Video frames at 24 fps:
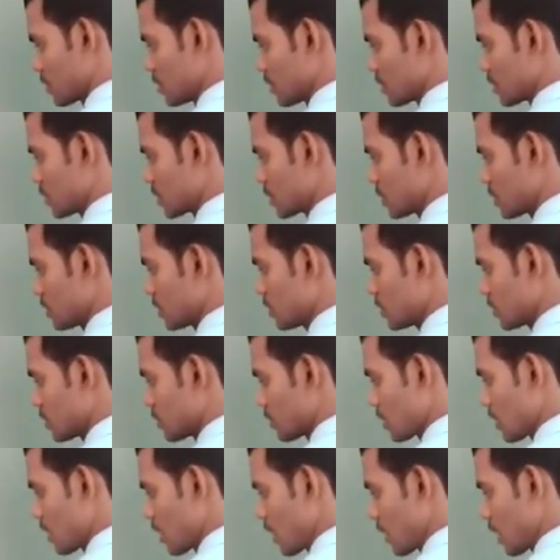Is the
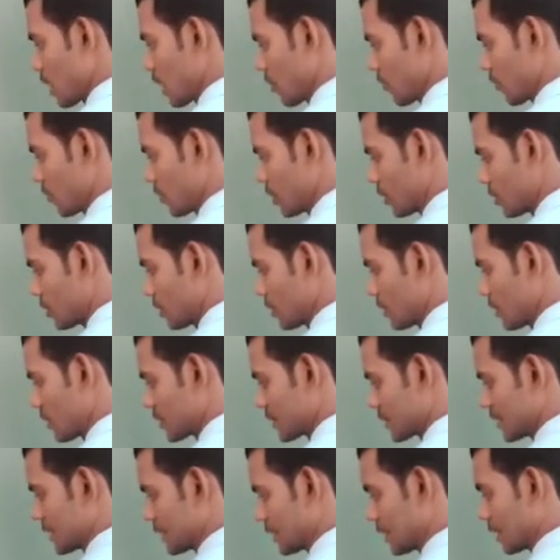outer
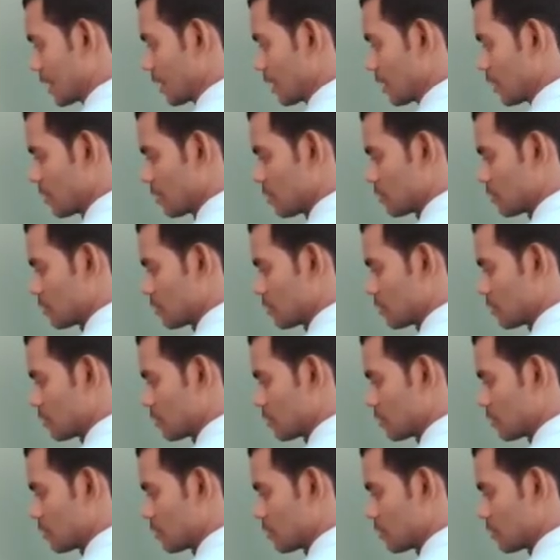scale.